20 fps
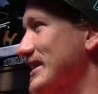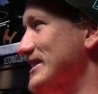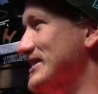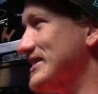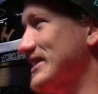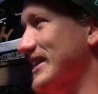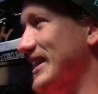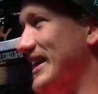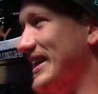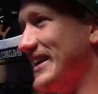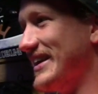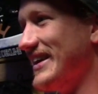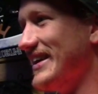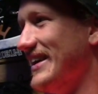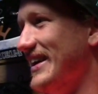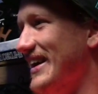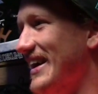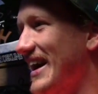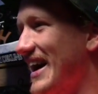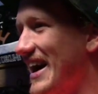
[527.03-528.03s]
So, like,
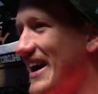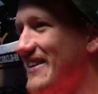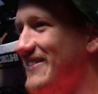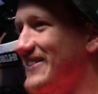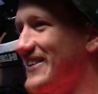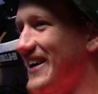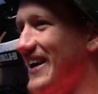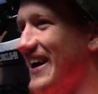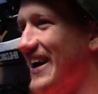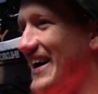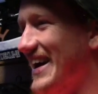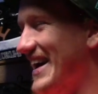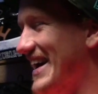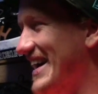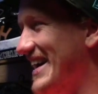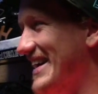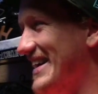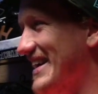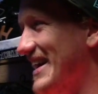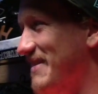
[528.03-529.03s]
after I
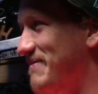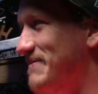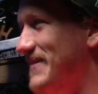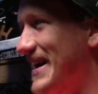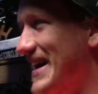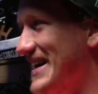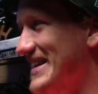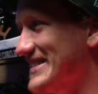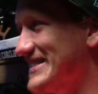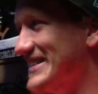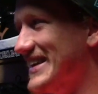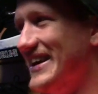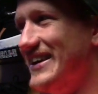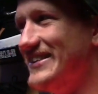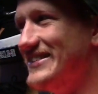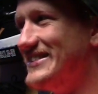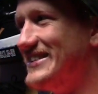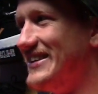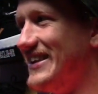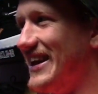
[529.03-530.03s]
ate, I passed
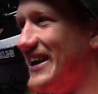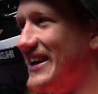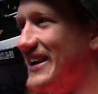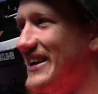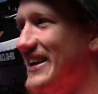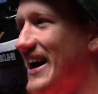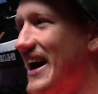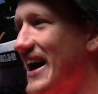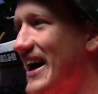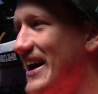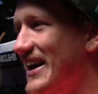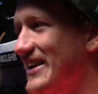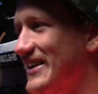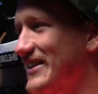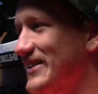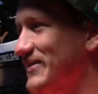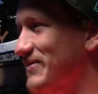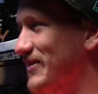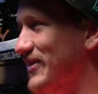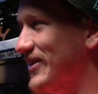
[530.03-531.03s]
out until, like, 9
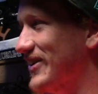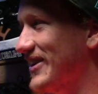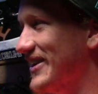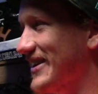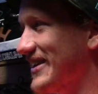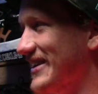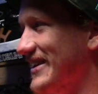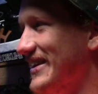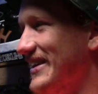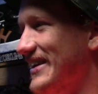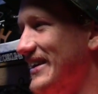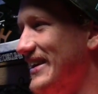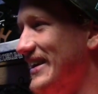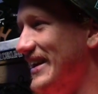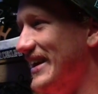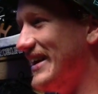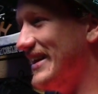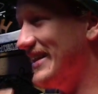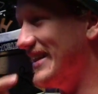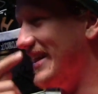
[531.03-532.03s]
in the morning,
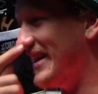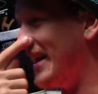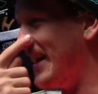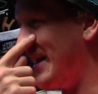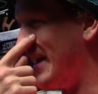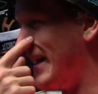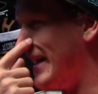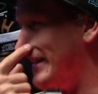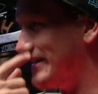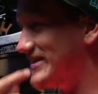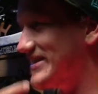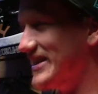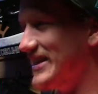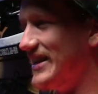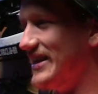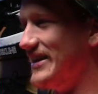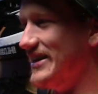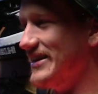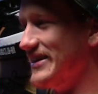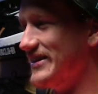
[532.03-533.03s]
and then I had to,
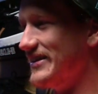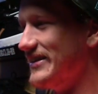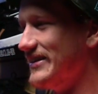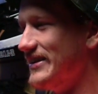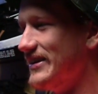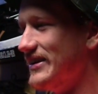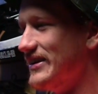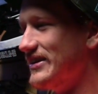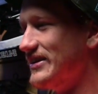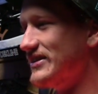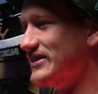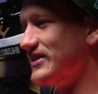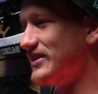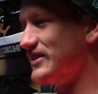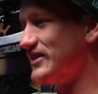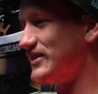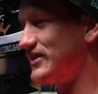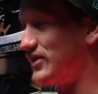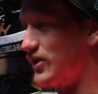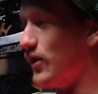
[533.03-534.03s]
like,
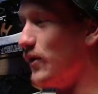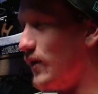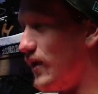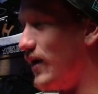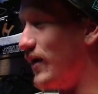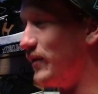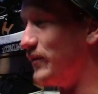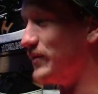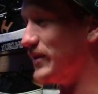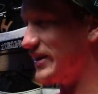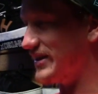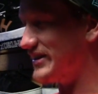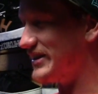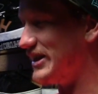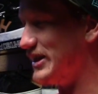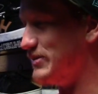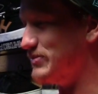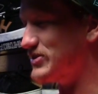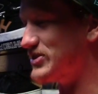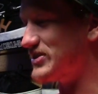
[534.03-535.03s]
go on and
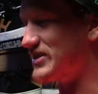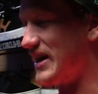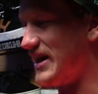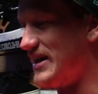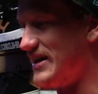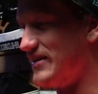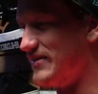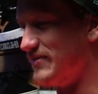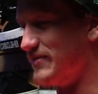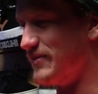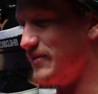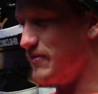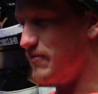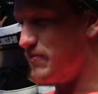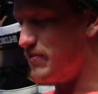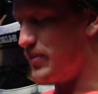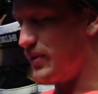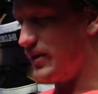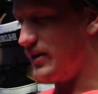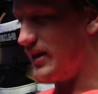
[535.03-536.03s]
keep skating,
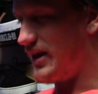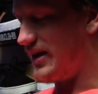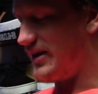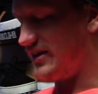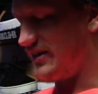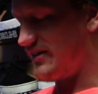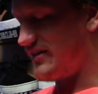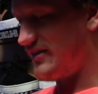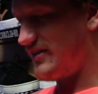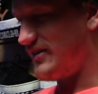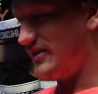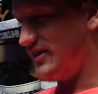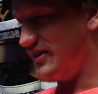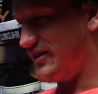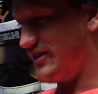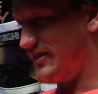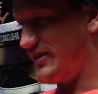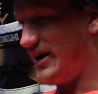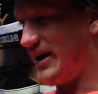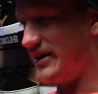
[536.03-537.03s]
but, like, you
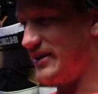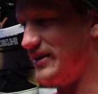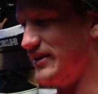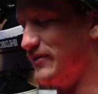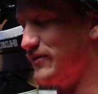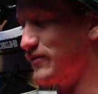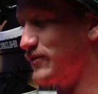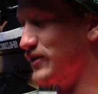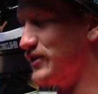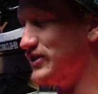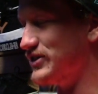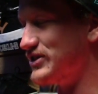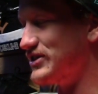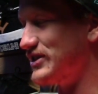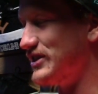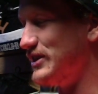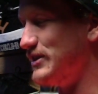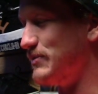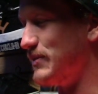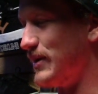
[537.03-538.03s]
know, not getting real
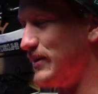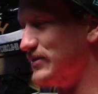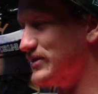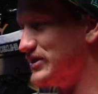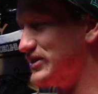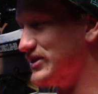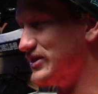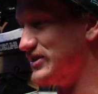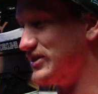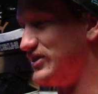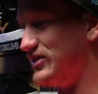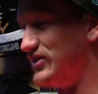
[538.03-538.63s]
sleep. I was just